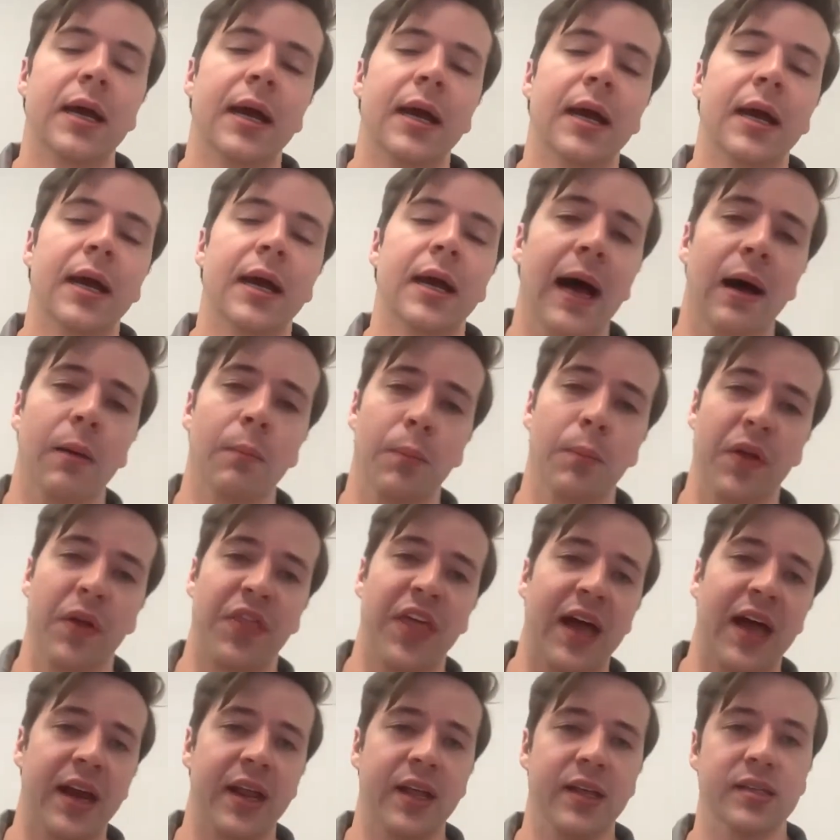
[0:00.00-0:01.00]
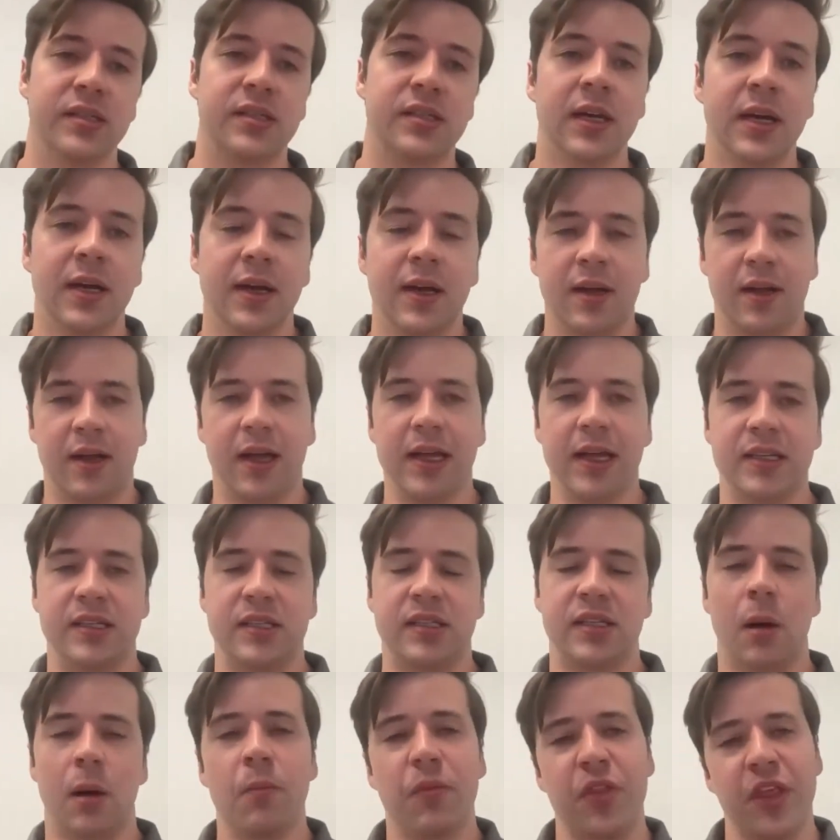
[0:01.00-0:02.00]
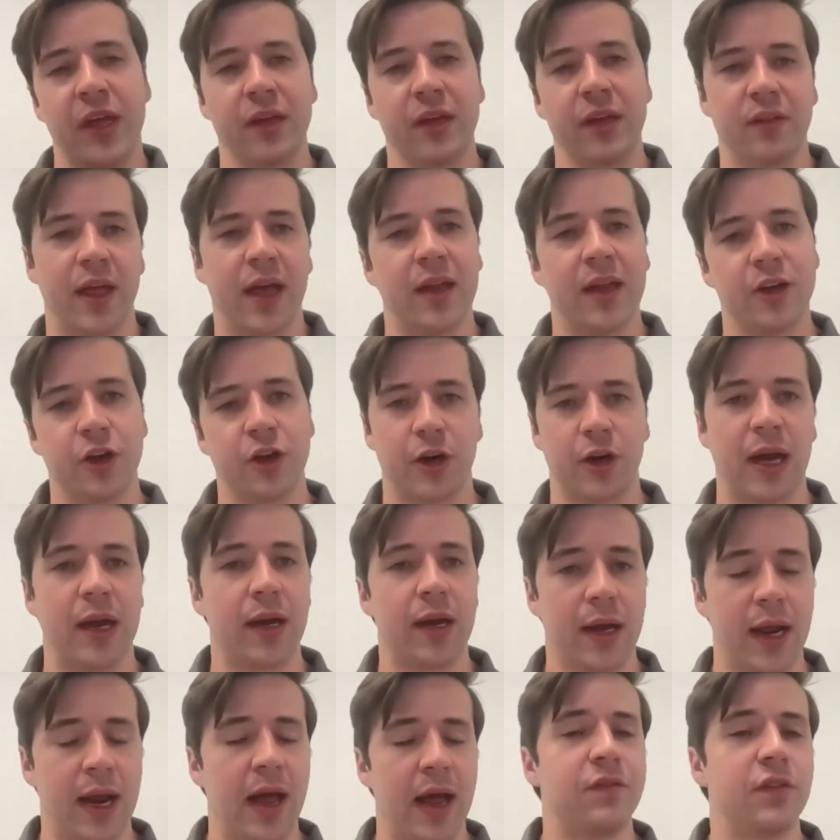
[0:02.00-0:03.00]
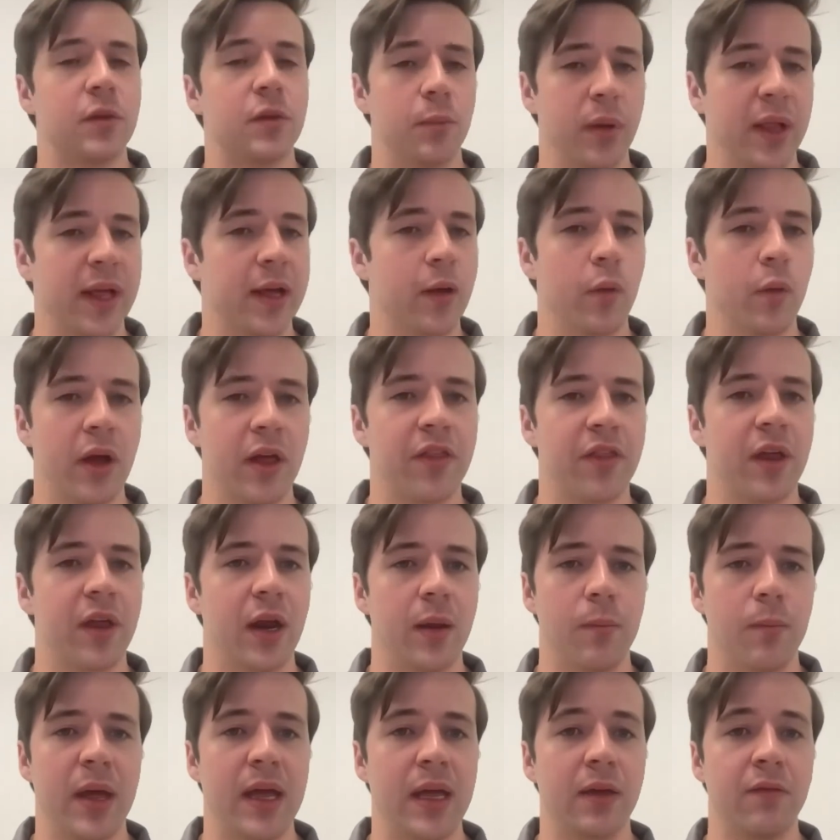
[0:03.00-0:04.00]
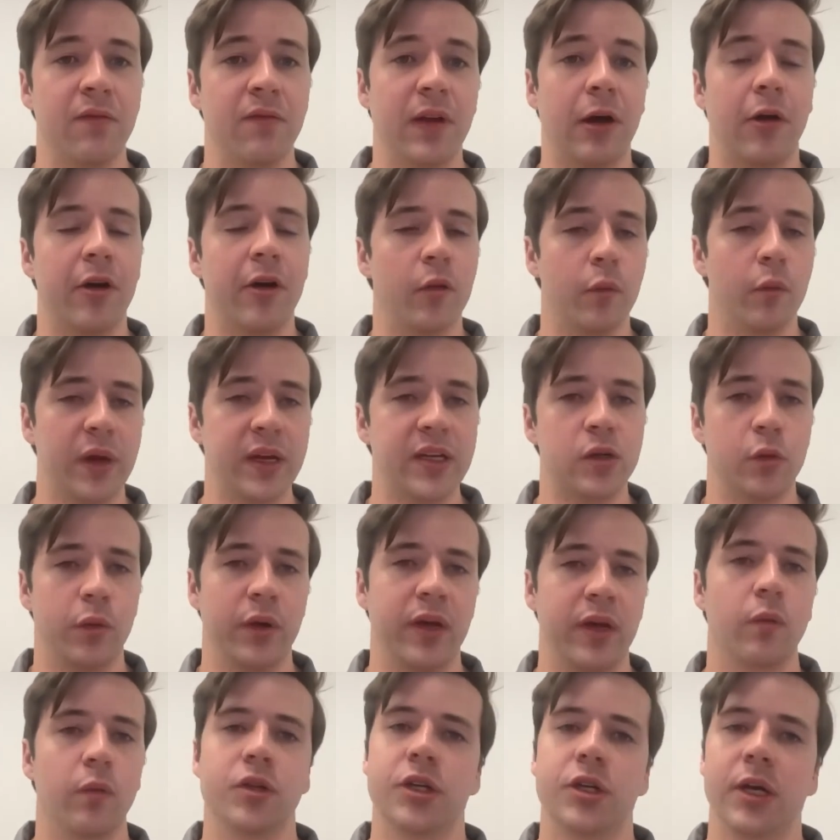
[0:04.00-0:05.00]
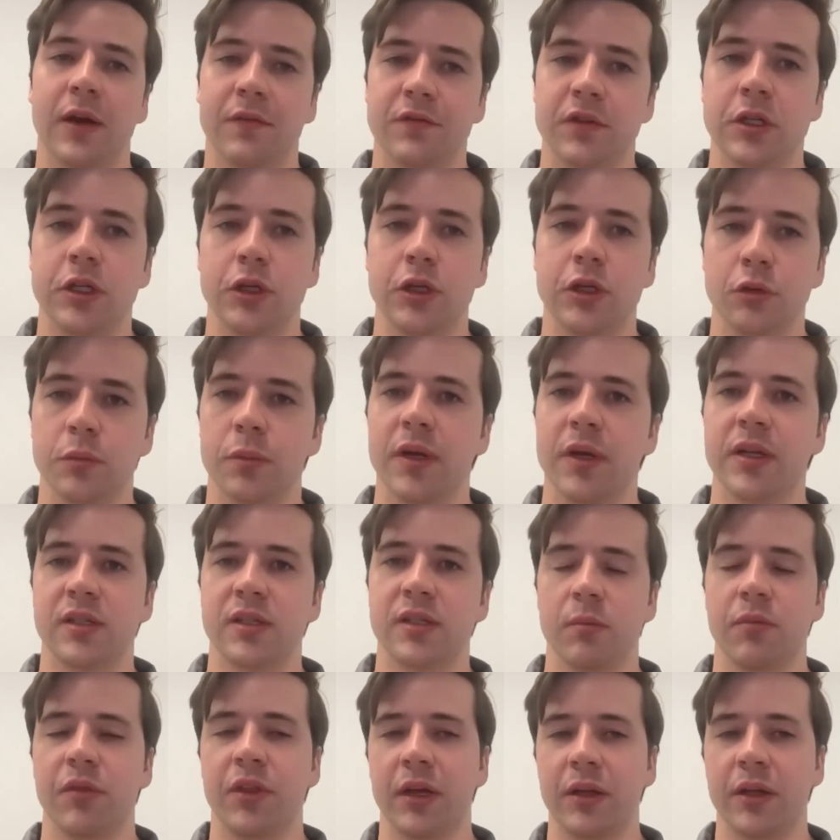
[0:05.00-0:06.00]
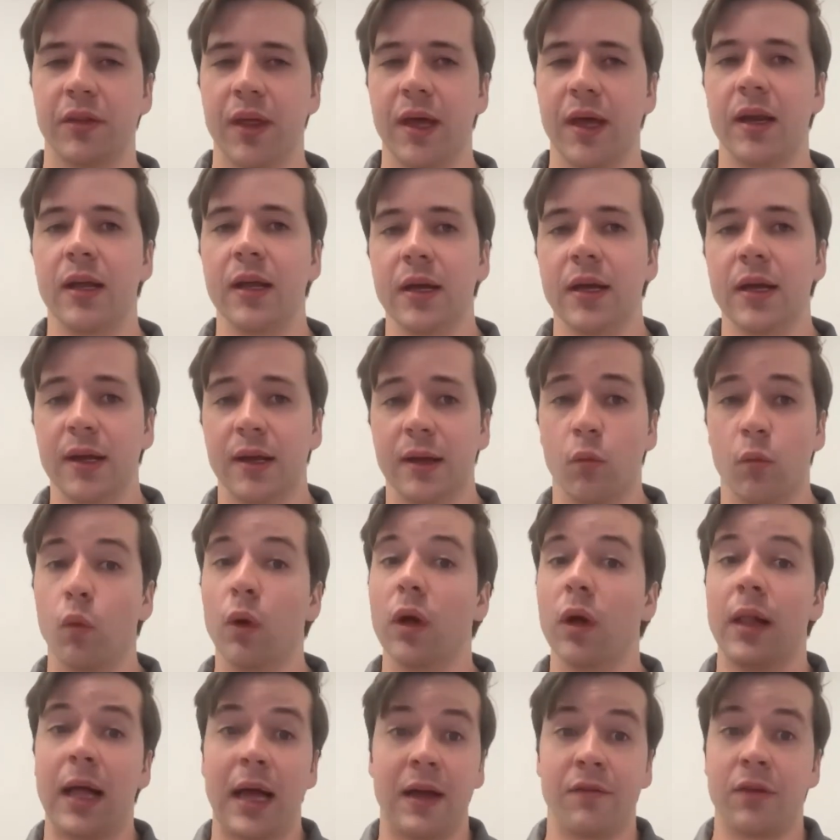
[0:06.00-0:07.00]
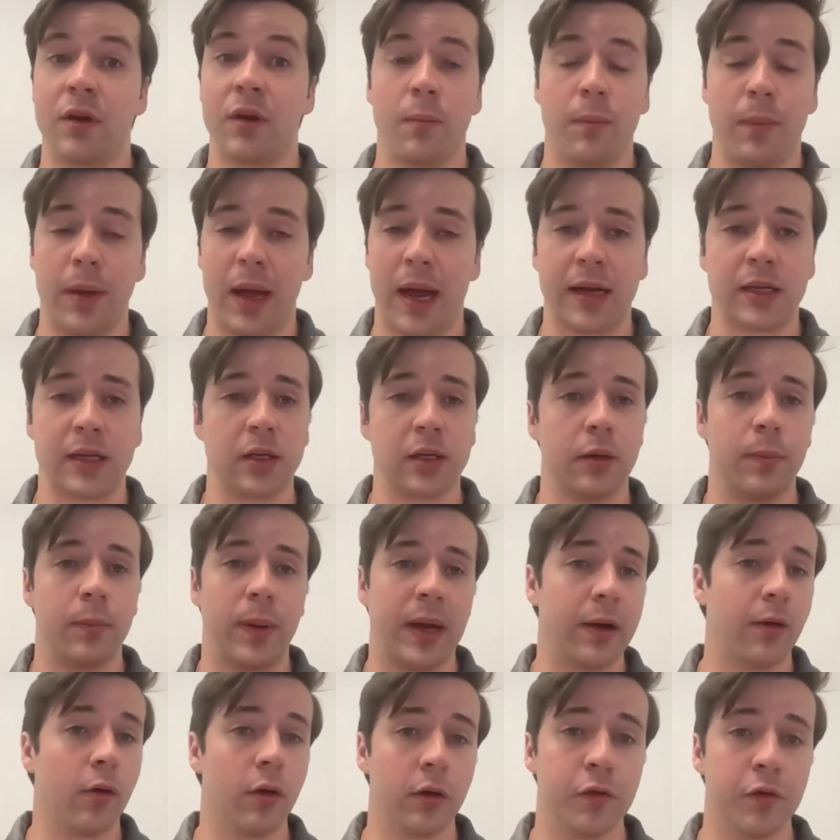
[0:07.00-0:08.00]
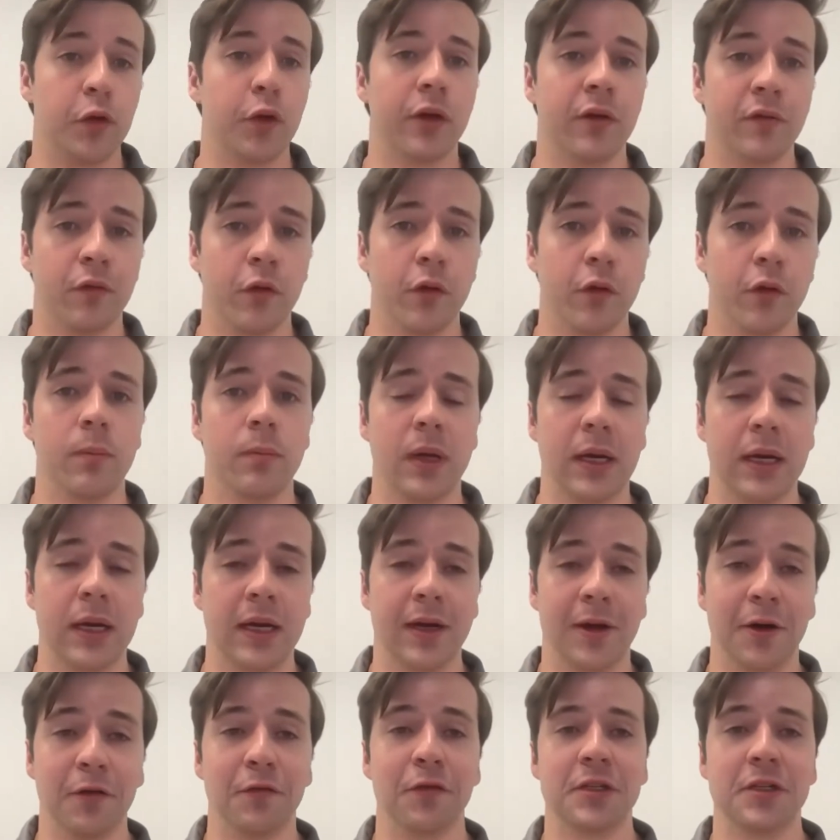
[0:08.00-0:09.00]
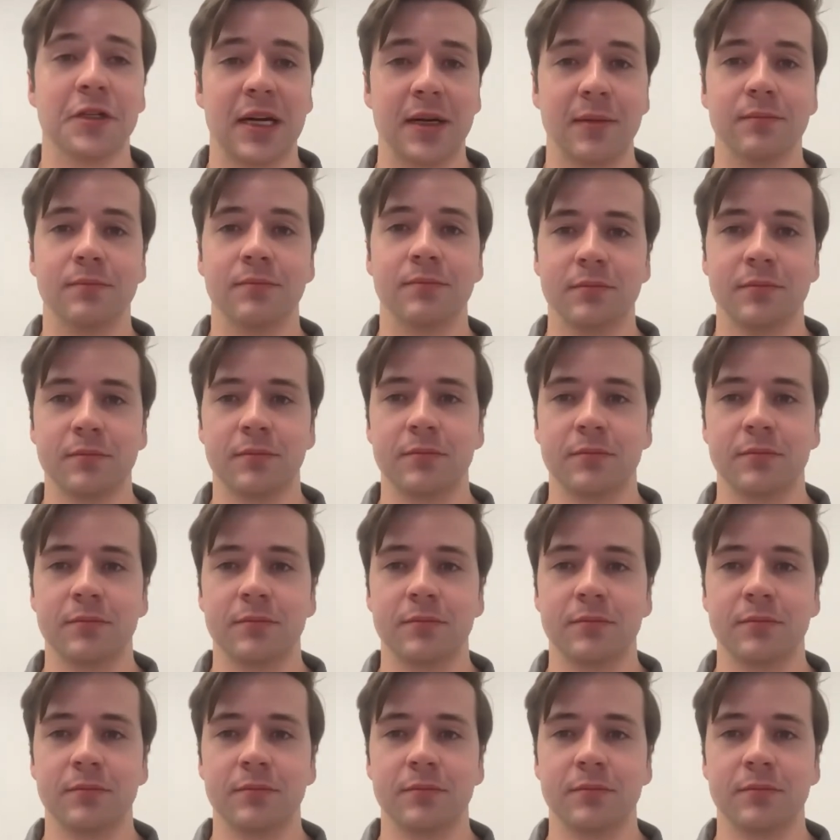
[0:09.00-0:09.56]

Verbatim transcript: Um, but that is it's something that you're kind of gonna have to play with, and it may vary week to week what you have to do, but it's something that will have an impact on payroll if you can avoid uh, overtime.